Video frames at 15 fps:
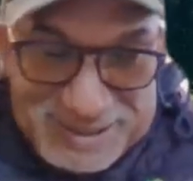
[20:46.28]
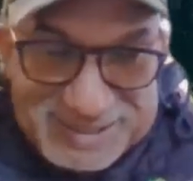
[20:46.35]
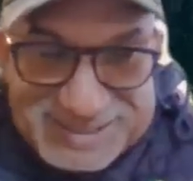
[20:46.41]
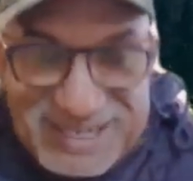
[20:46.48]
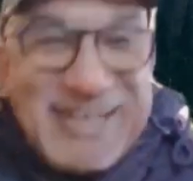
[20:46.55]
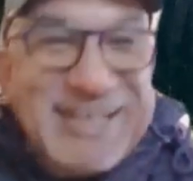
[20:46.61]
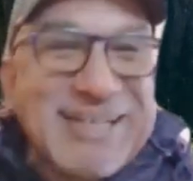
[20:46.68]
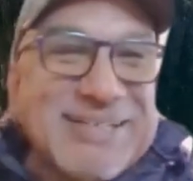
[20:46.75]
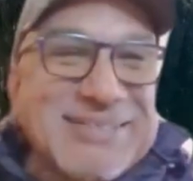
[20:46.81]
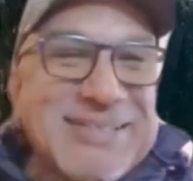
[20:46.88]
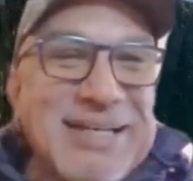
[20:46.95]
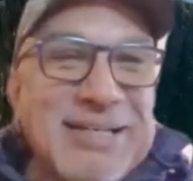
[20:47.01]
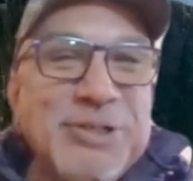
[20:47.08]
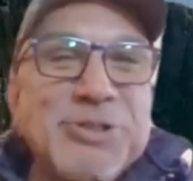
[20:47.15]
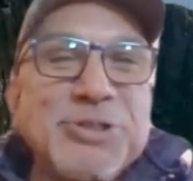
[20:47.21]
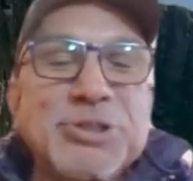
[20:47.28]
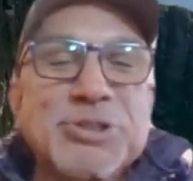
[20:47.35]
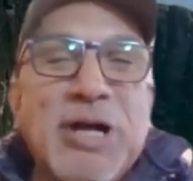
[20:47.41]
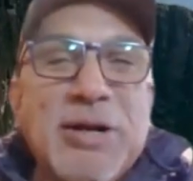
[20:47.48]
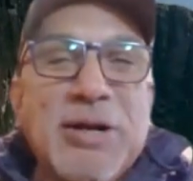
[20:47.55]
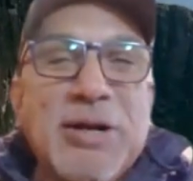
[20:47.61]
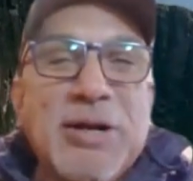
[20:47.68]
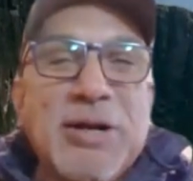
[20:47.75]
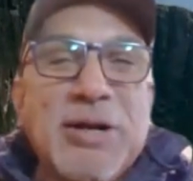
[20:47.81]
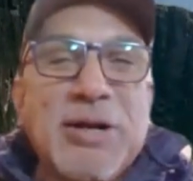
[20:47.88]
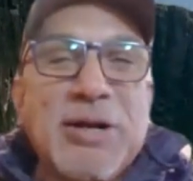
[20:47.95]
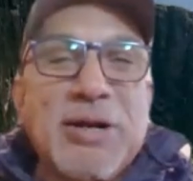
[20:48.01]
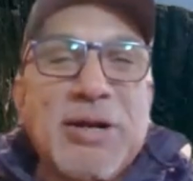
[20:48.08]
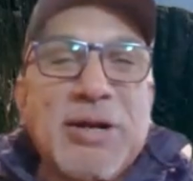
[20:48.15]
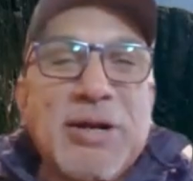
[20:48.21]
psychic said, you should try reading
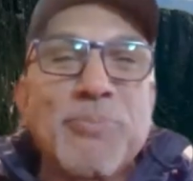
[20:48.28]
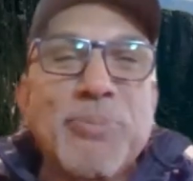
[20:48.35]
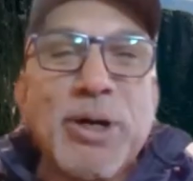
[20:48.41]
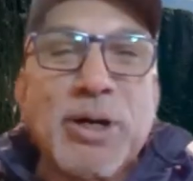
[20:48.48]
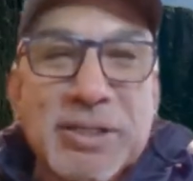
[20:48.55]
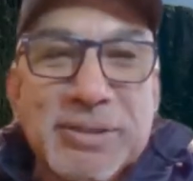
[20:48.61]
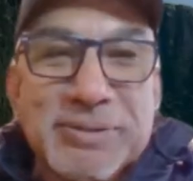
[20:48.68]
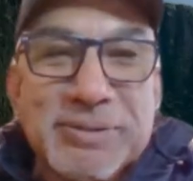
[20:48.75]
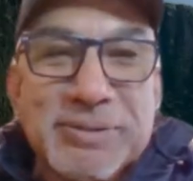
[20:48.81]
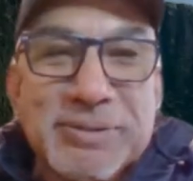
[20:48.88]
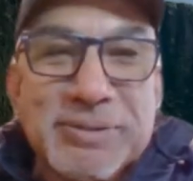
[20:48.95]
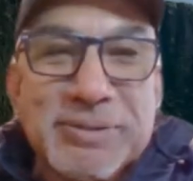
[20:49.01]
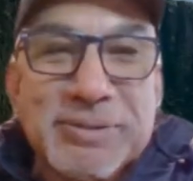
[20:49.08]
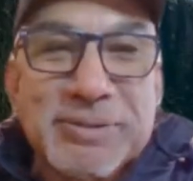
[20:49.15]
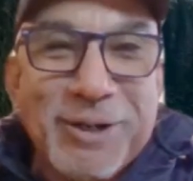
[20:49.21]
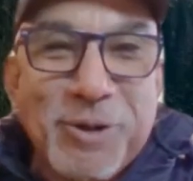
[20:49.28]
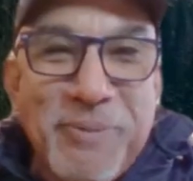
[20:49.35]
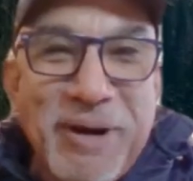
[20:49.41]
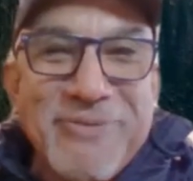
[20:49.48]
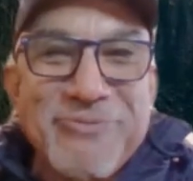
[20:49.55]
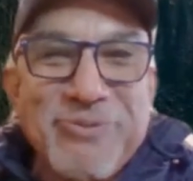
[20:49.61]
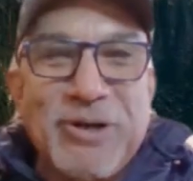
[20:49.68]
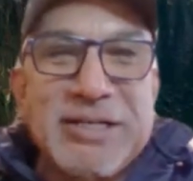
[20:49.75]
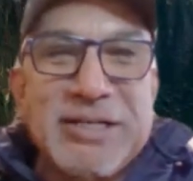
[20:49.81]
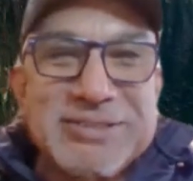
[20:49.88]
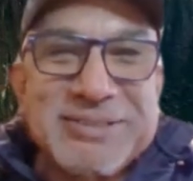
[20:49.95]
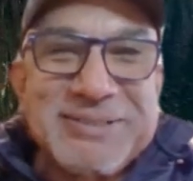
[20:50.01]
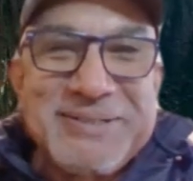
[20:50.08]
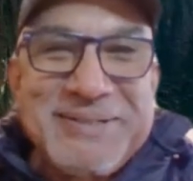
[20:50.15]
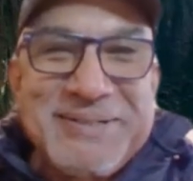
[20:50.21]
your own book, Radical Mindfulness.
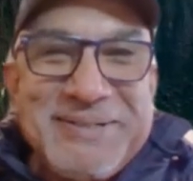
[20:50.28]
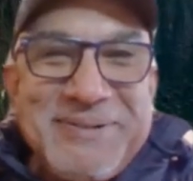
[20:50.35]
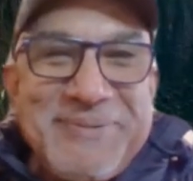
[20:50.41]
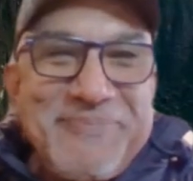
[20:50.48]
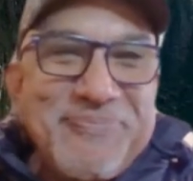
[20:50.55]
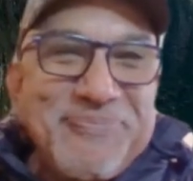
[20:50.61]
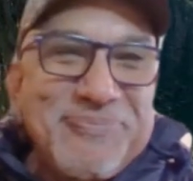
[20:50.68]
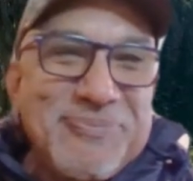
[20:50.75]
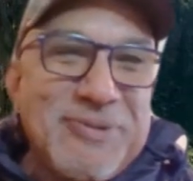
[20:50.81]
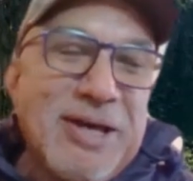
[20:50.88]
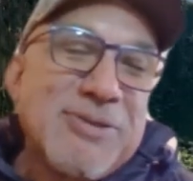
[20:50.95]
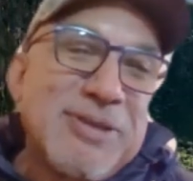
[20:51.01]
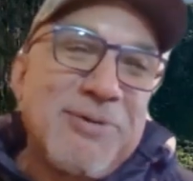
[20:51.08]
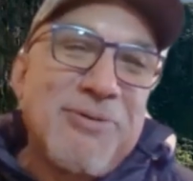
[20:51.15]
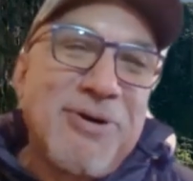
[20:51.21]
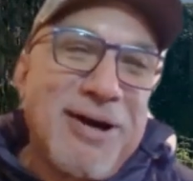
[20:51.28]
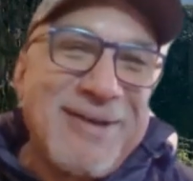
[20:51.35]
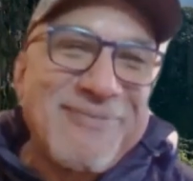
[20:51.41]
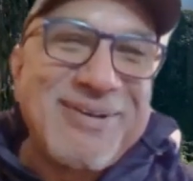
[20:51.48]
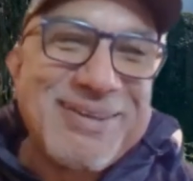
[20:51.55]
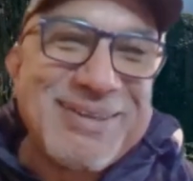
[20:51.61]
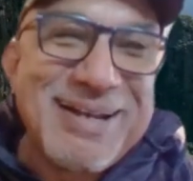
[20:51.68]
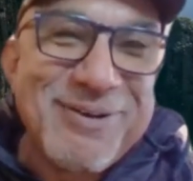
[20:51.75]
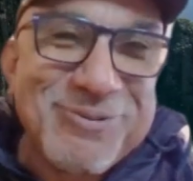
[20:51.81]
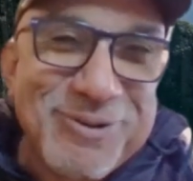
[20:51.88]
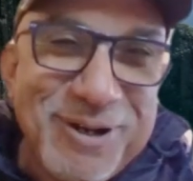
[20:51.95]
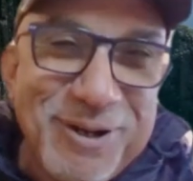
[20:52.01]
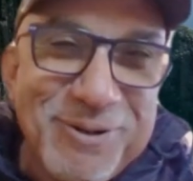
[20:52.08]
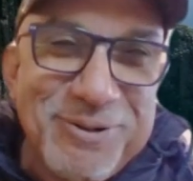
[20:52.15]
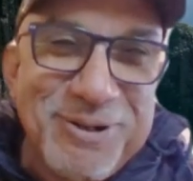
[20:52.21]
And I thought, well, I have nothing else to
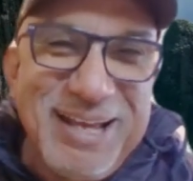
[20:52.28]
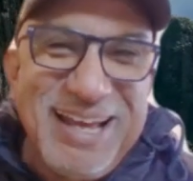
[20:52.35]
do.